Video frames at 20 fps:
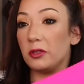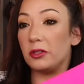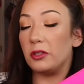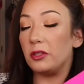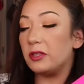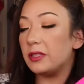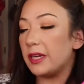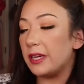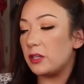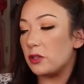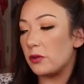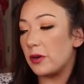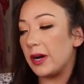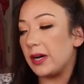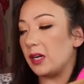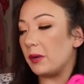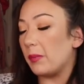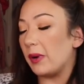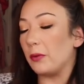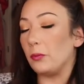As soon as I
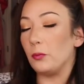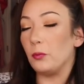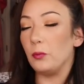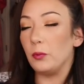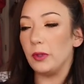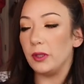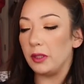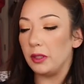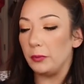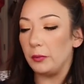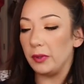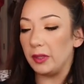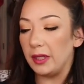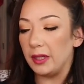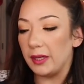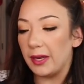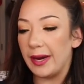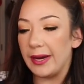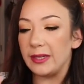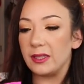tried them, I really,
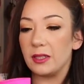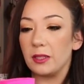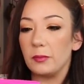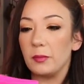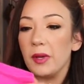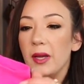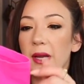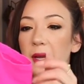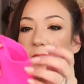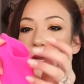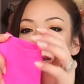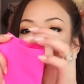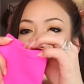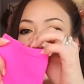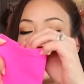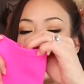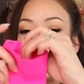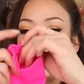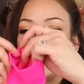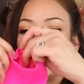really liked them.
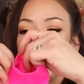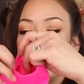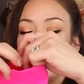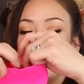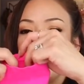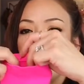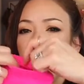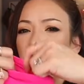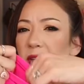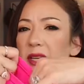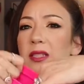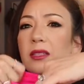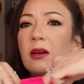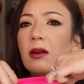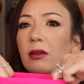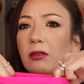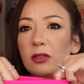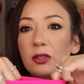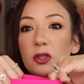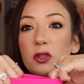And um, these
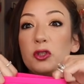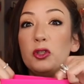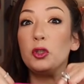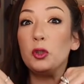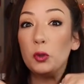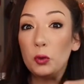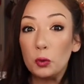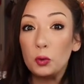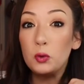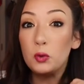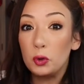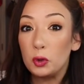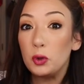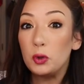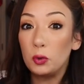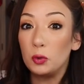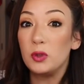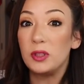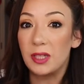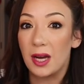aren't too,
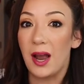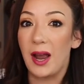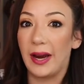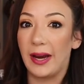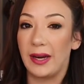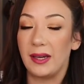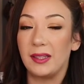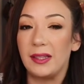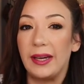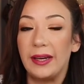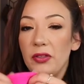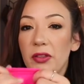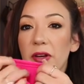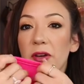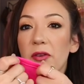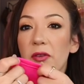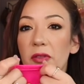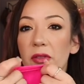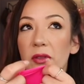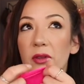too tight. Like
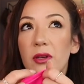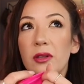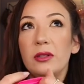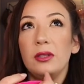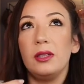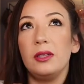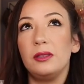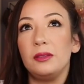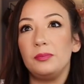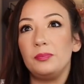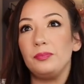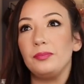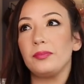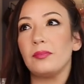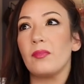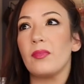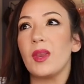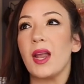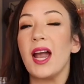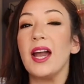they're
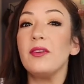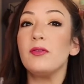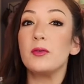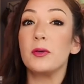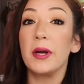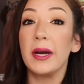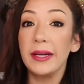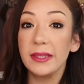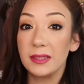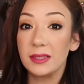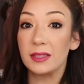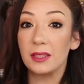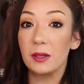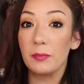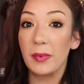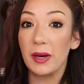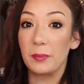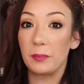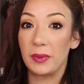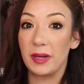I've tried
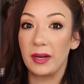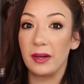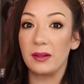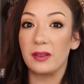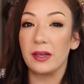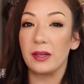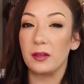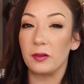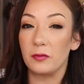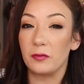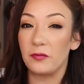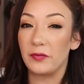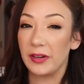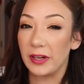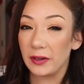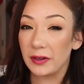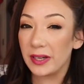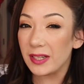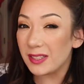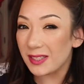some at Pink that are
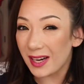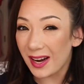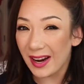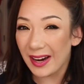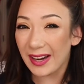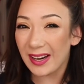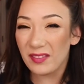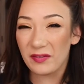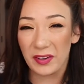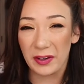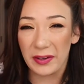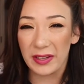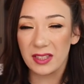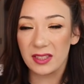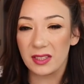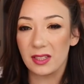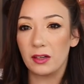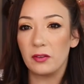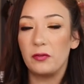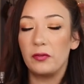very tight, very
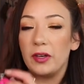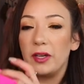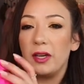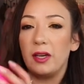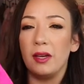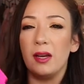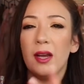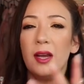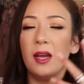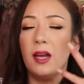snug fitting.